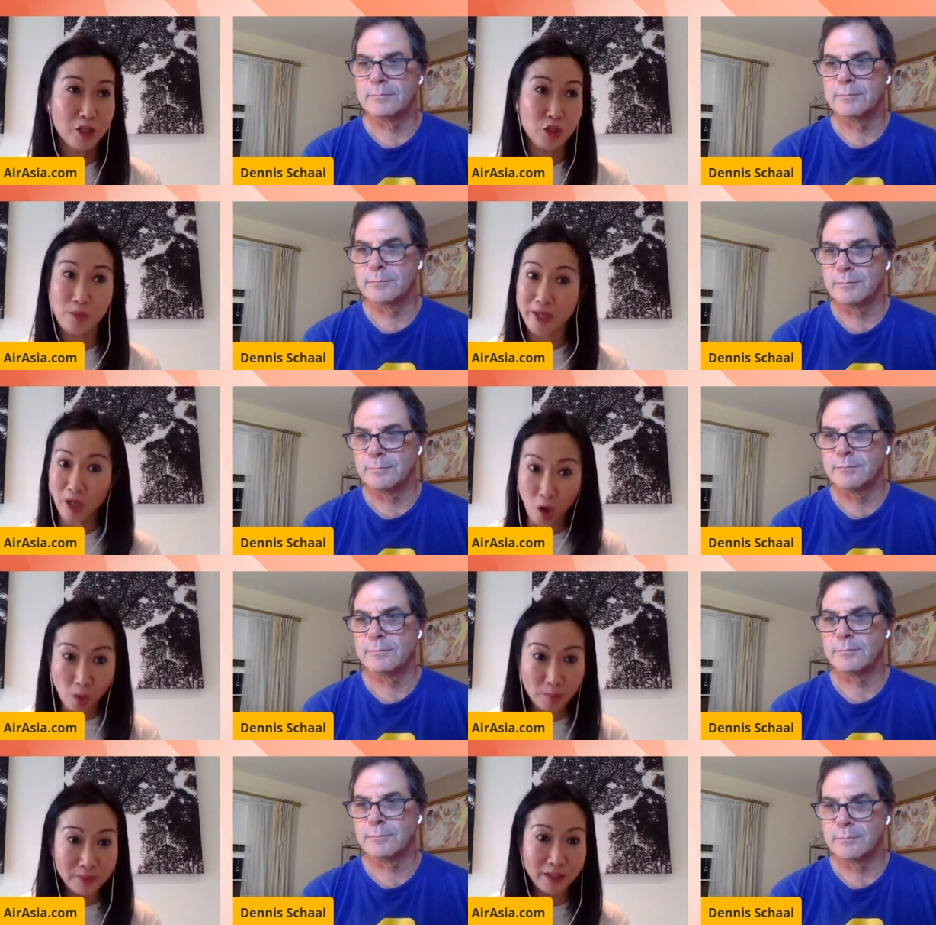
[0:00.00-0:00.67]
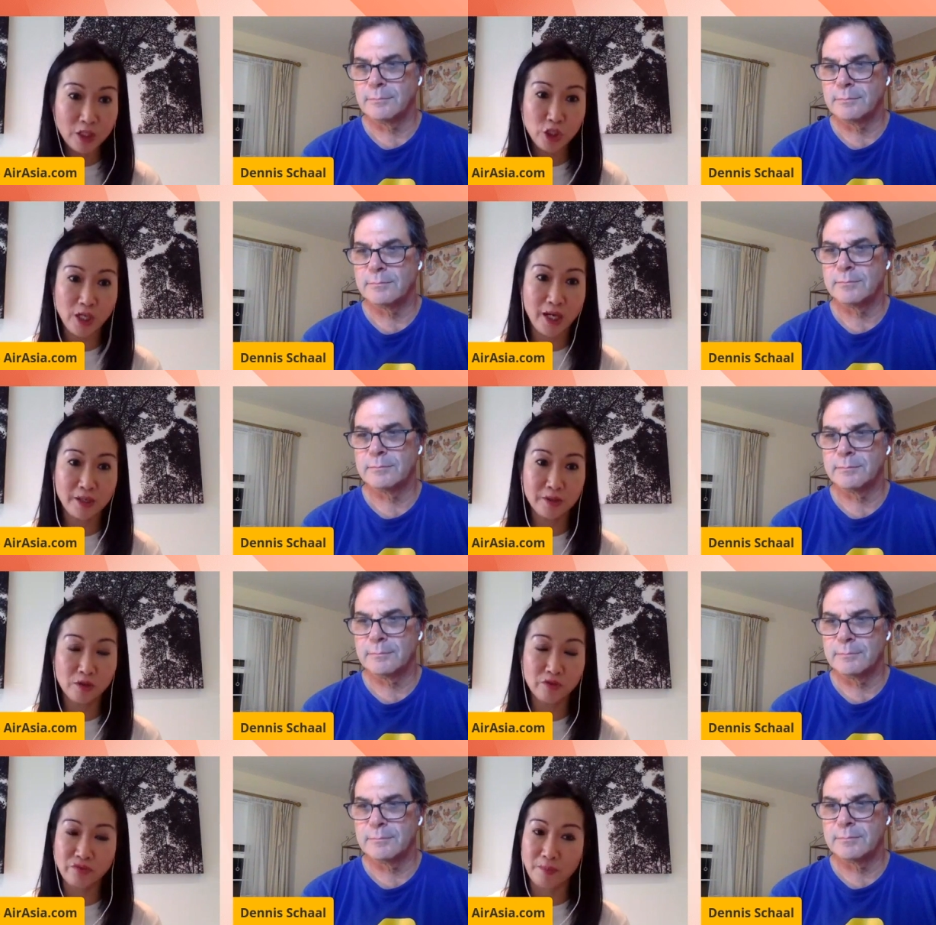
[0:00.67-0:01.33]
Speaker 1: doing
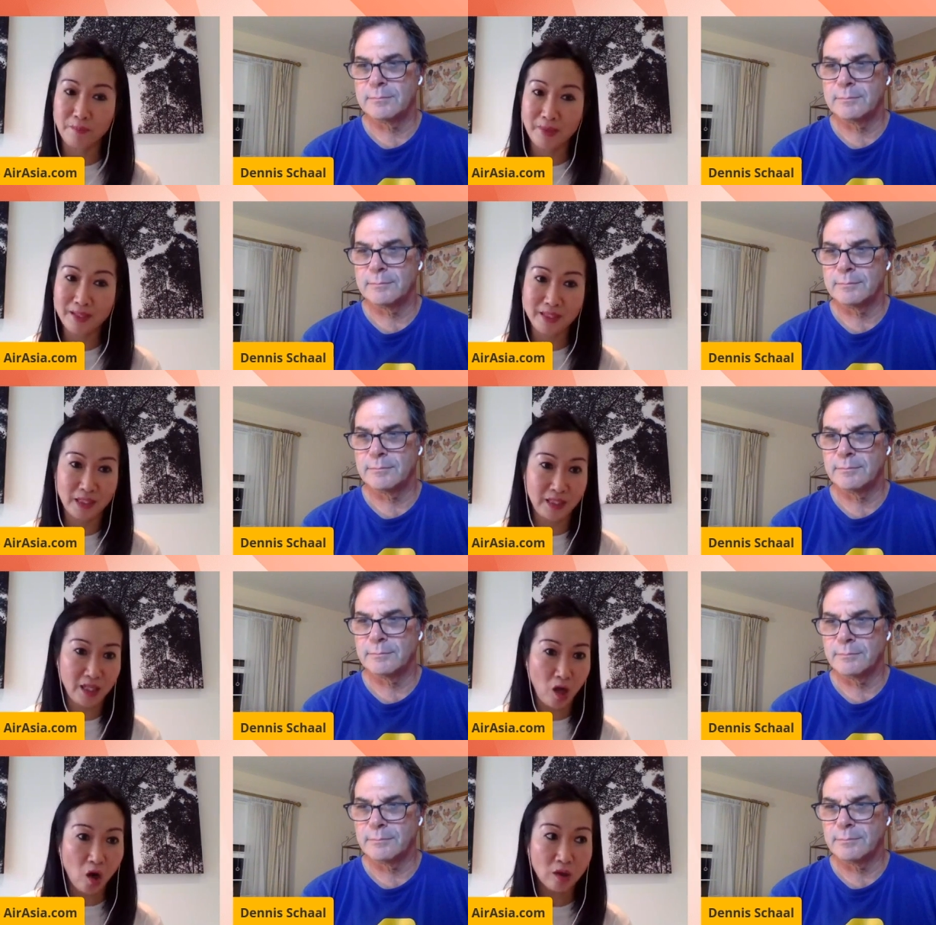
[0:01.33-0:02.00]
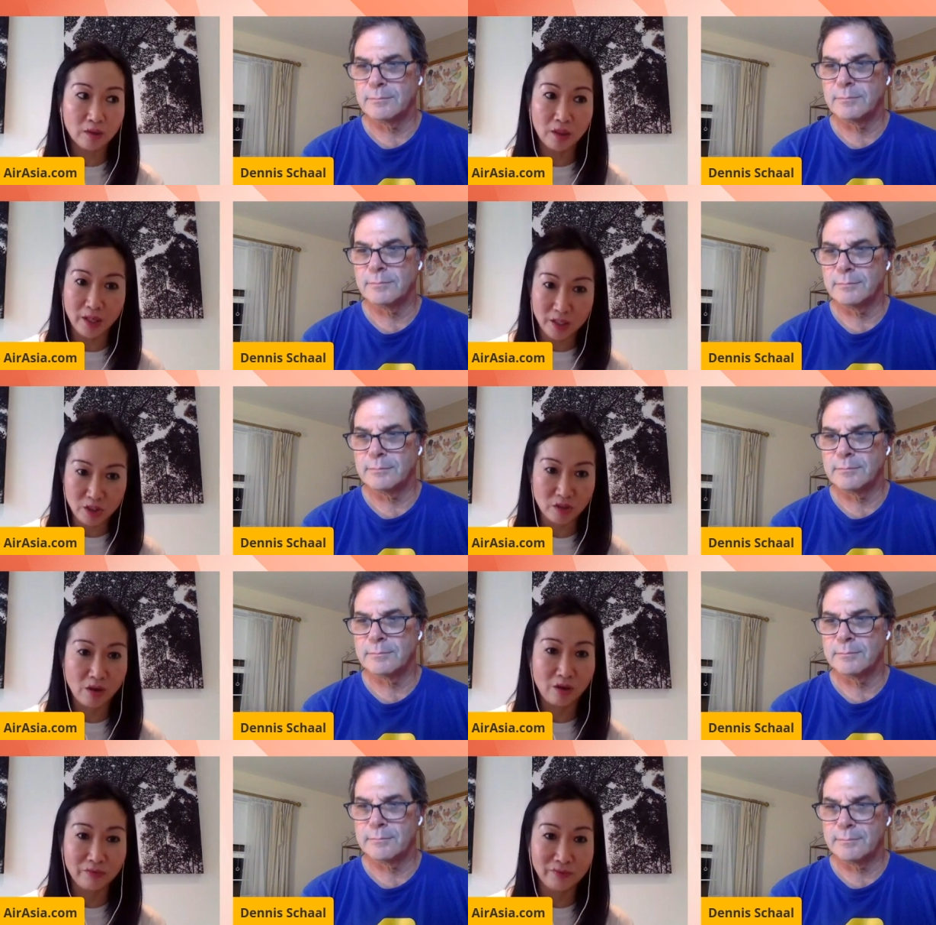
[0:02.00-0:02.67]
omni-channel from basically online to
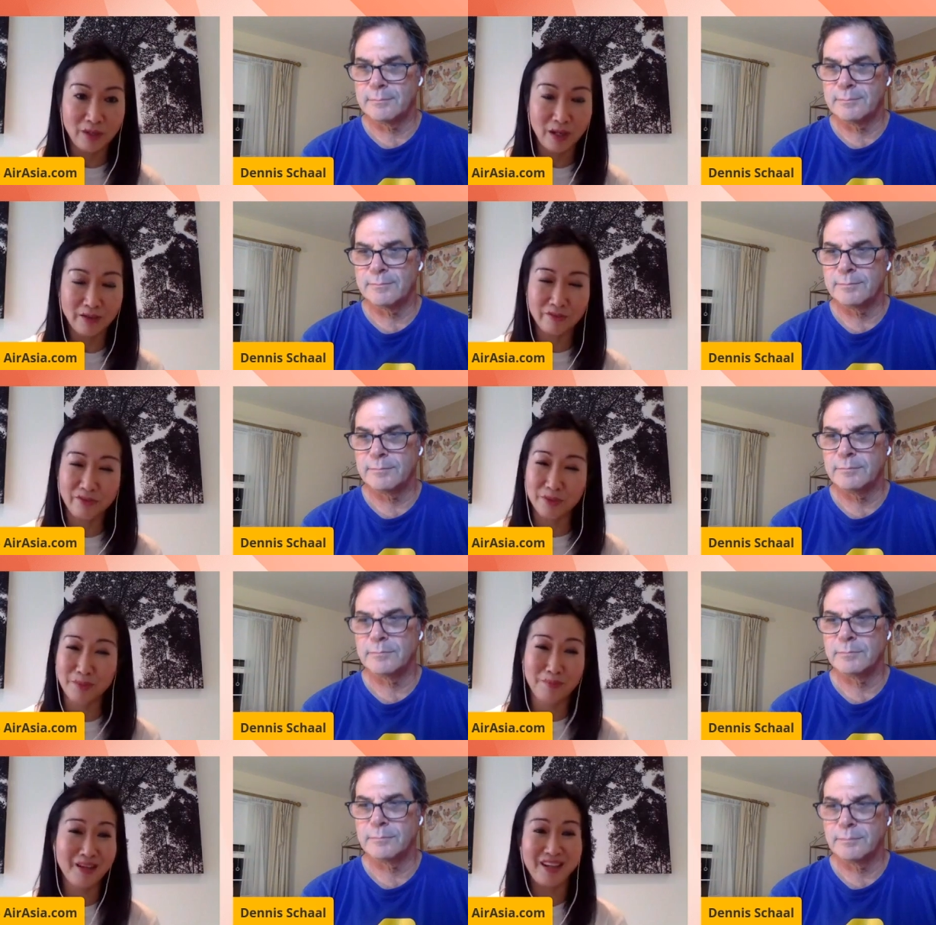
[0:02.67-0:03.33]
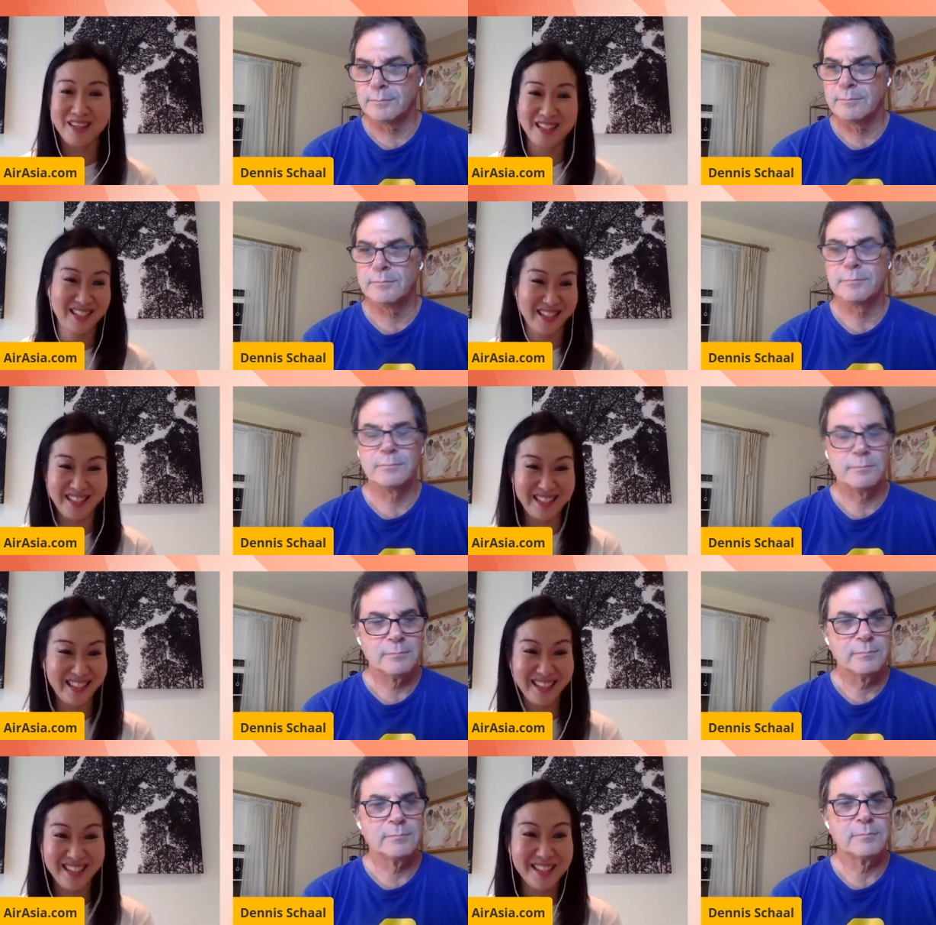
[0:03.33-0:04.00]
offline for the past 10
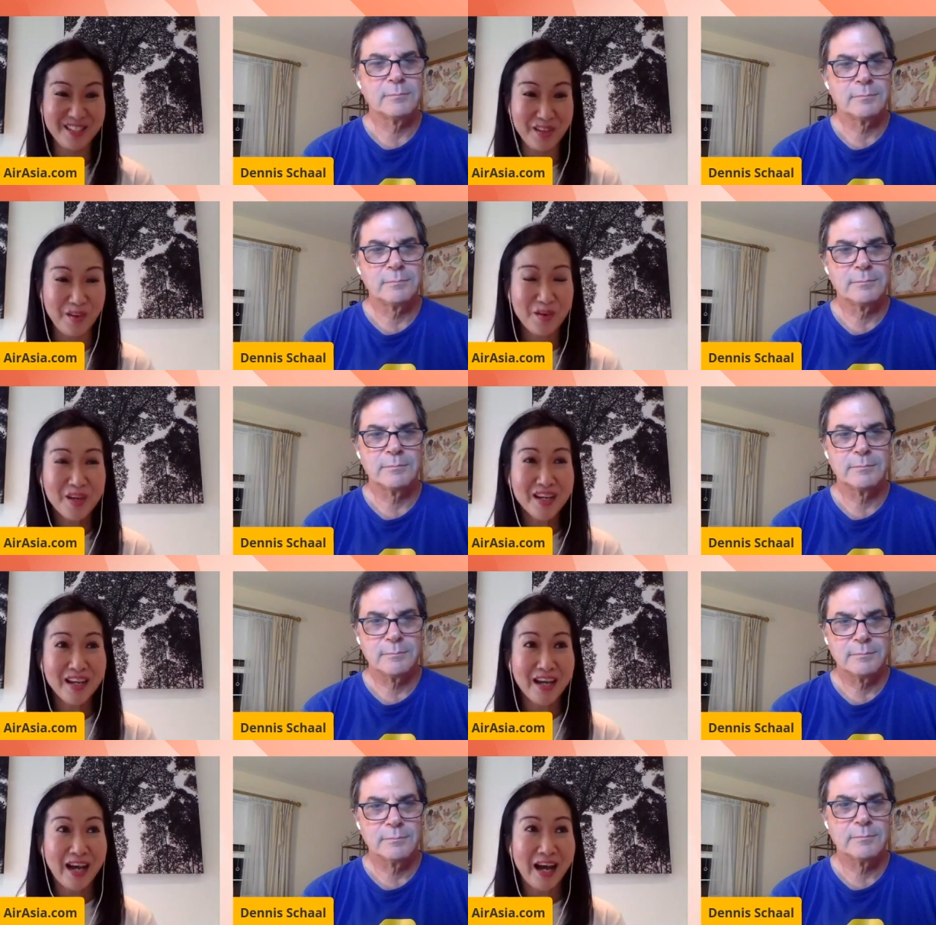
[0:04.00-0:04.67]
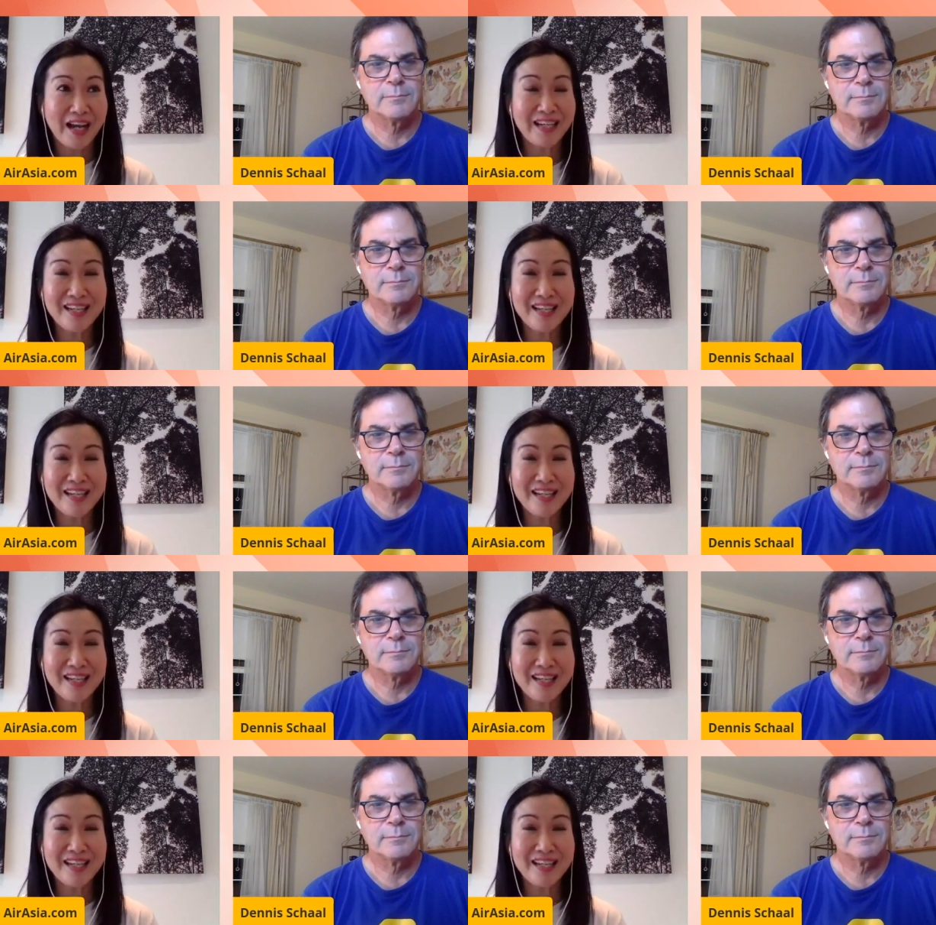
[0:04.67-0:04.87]
years. So I